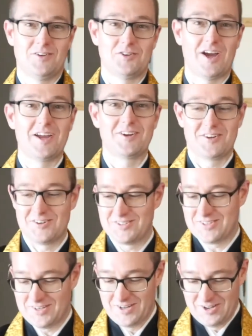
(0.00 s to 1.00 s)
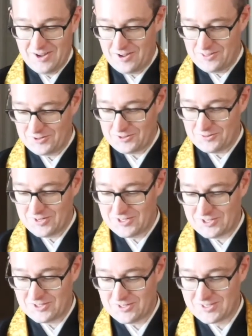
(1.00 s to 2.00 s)
tigers, and other
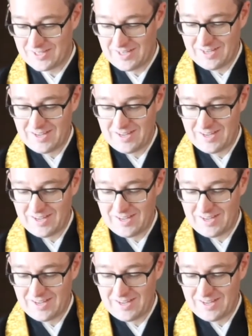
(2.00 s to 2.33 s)
creatures.